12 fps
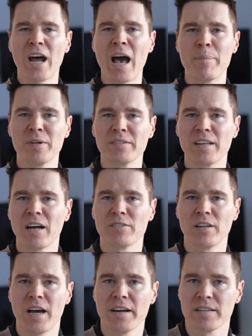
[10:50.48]
happened down
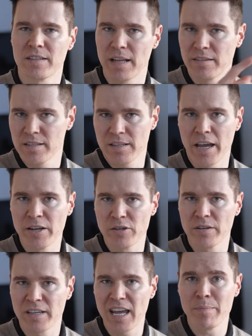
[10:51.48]
the line is that this
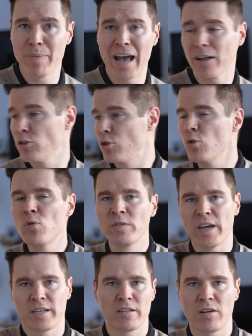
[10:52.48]
agent came back 2
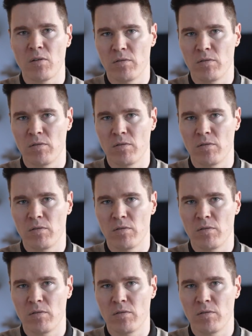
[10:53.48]
days ago.